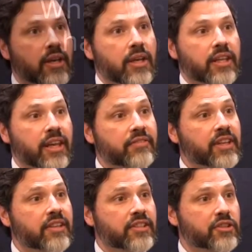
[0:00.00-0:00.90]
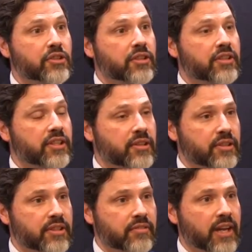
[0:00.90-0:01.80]
The FDA has issued a
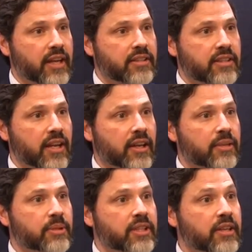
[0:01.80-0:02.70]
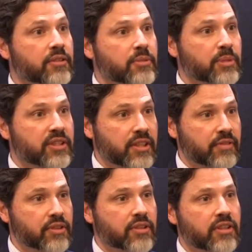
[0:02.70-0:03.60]
series of guidance documents either
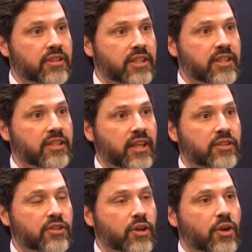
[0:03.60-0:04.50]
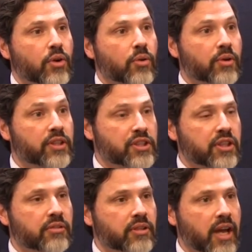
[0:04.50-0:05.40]
specific to disease states or the
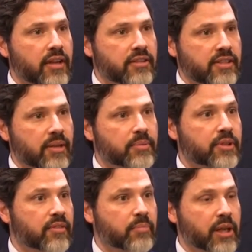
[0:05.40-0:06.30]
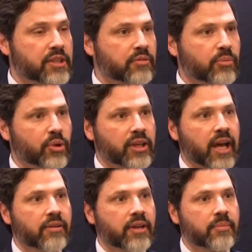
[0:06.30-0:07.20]
general concepts of patient-reported
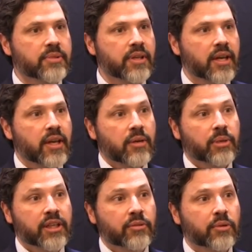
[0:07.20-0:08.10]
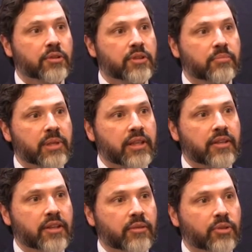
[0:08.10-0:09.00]
outcomes. But in order to meet
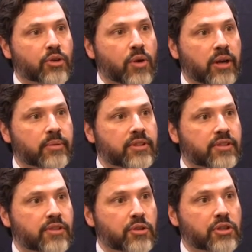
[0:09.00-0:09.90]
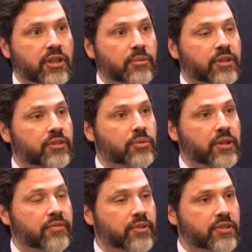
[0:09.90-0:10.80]
their requirements associated with the
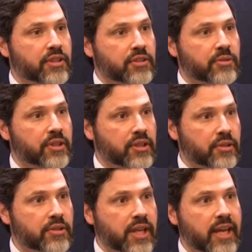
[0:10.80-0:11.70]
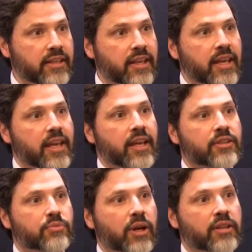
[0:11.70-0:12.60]
21st Century Cures Act,
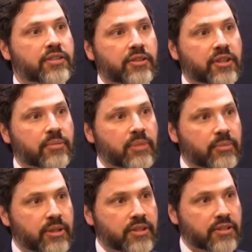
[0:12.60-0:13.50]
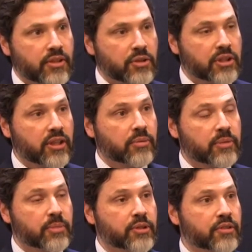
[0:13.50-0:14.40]
as well as their commitments associated
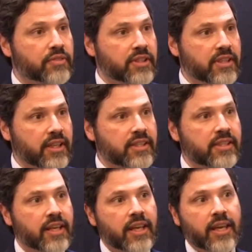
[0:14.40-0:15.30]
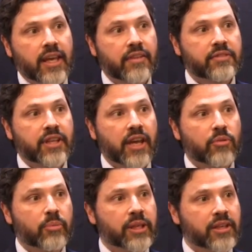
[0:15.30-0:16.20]
with PDUFA 6, FDA
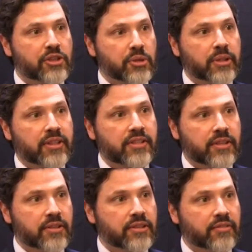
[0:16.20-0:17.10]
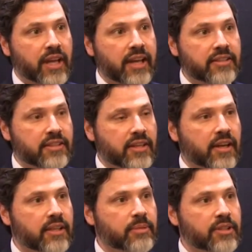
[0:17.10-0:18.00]
will be issuing a series of guidance
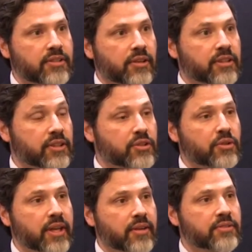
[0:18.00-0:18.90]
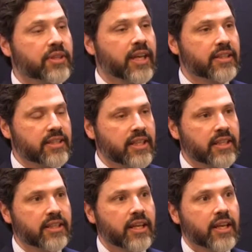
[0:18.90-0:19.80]
documents starting in
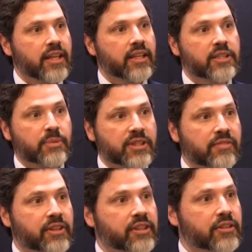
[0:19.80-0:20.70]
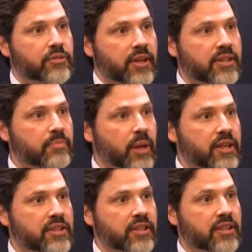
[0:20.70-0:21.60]
2018 that specifically address
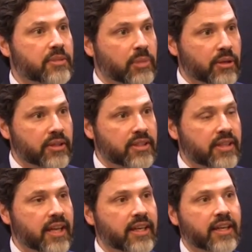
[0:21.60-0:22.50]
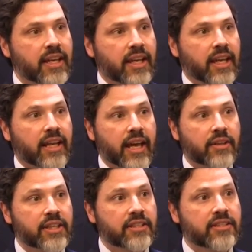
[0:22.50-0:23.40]
patient experience data and
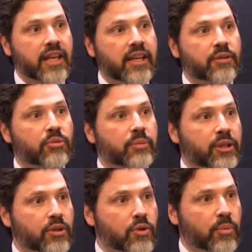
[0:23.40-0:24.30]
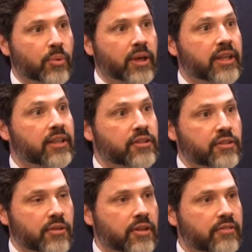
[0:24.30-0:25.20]
how these data will be incorporated into
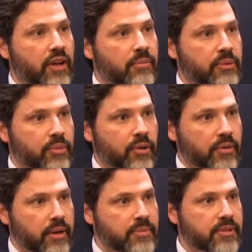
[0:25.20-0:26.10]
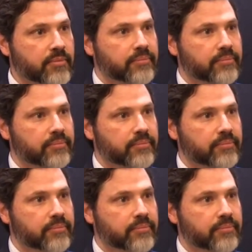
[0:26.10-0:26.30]
drug development programs.